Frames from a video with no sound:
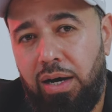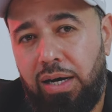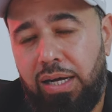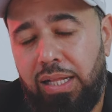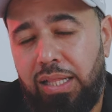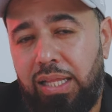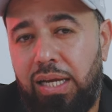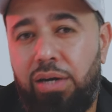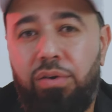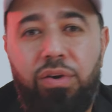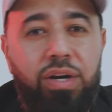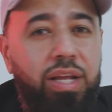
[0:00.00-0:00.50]

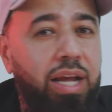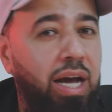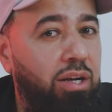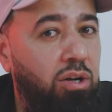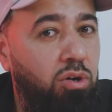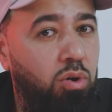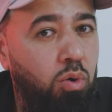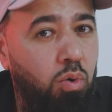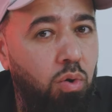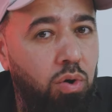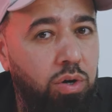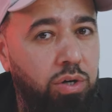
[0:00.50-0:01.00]
Clarity on
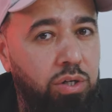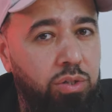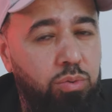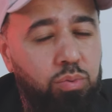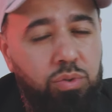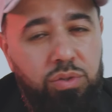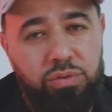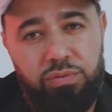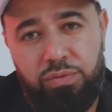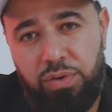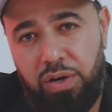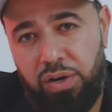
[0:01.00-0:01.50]
the corners
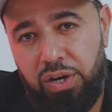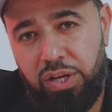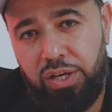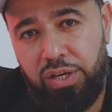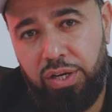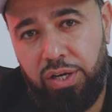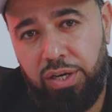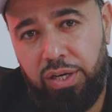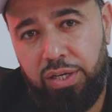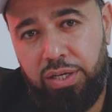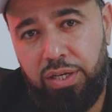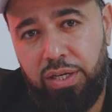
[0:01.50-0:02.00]
was very
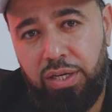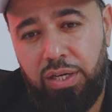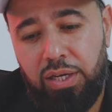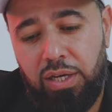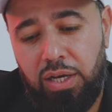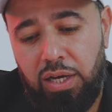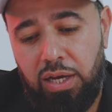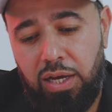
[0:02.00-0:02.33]
good.